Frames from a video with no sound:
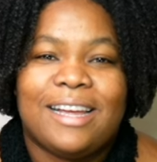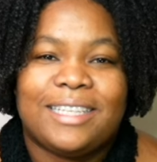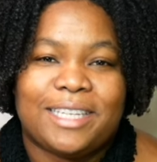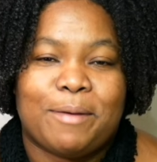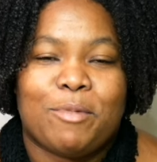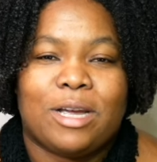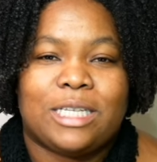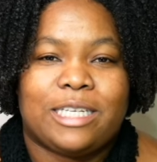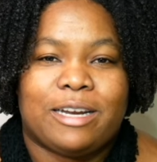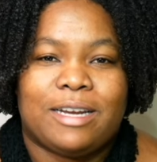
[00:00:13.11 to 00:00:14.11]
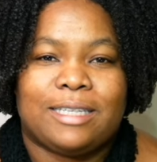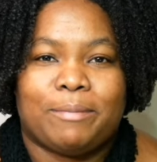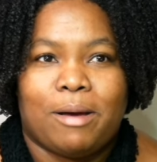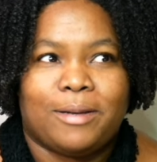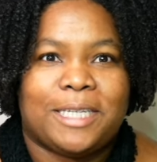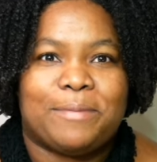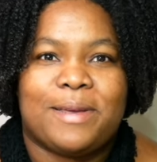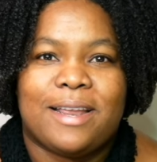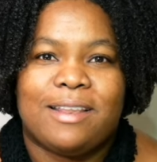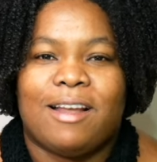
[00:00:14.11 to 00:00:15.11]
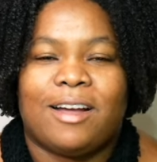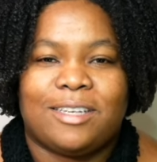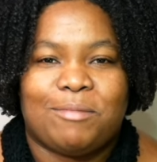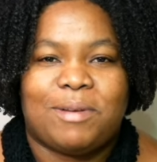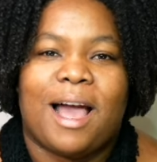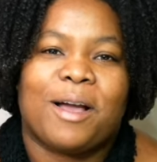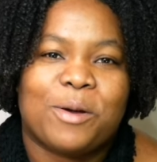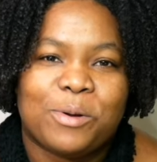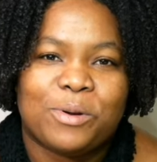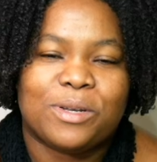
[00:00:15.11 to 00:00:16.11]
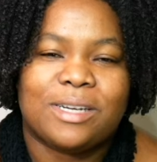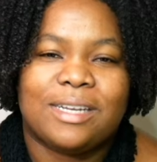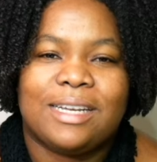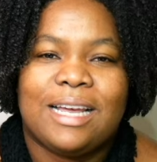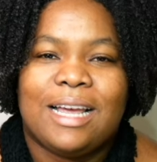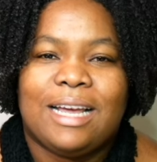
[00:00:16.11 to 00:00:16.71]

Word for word: Shea Moisture is about to be not black owned.